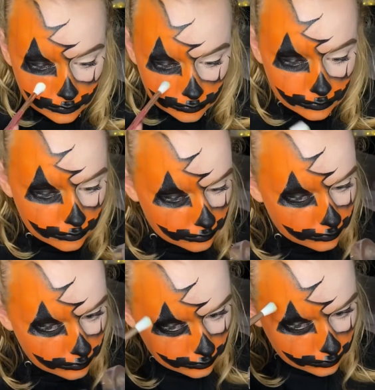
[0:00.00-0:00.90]
just to kind
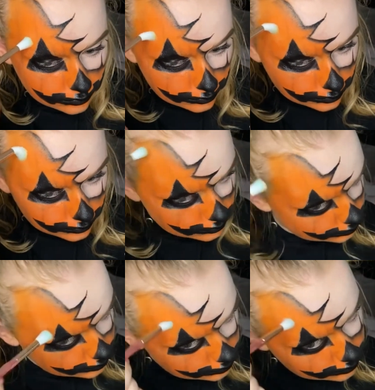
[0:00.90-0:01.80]
of bring
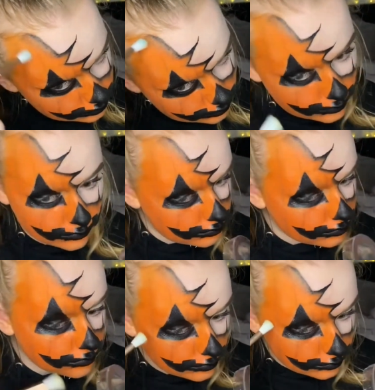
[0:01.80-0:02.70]
the middle of
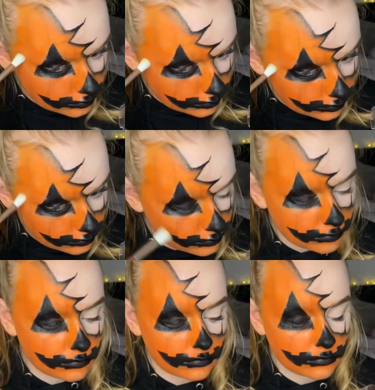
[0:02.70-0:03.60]
each section
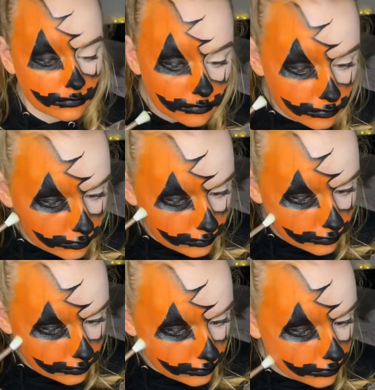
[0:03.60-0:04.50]
forward a little bit.
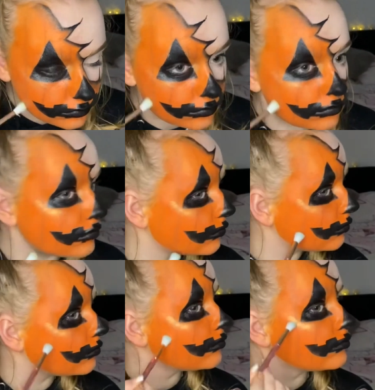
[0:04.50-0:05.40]
I feel like this is one of
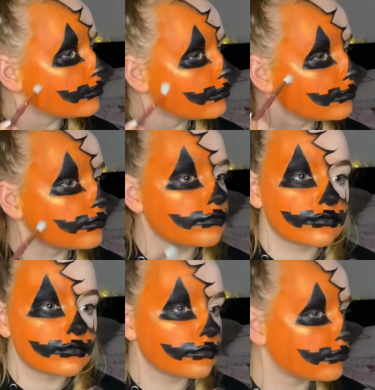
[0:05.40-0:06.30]
those details where
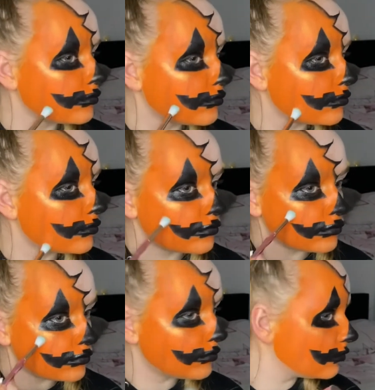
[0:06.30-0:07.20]
when it catches the
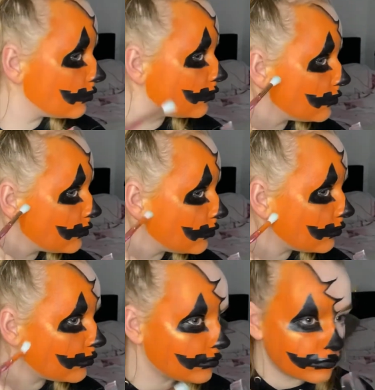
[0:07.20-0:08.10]
light, it just makes the
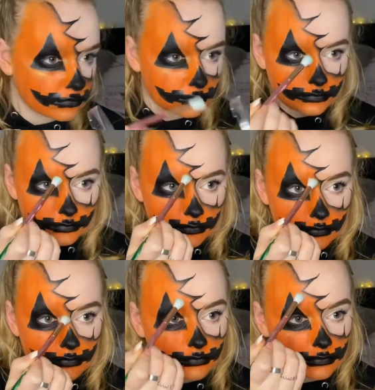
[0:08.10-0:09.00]
look so much
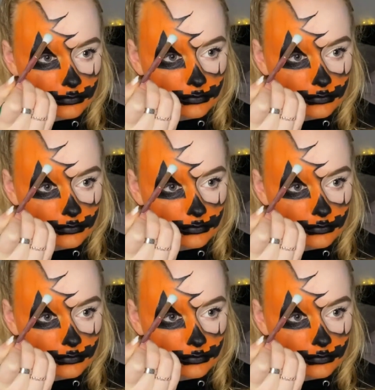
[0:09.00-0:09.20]
better.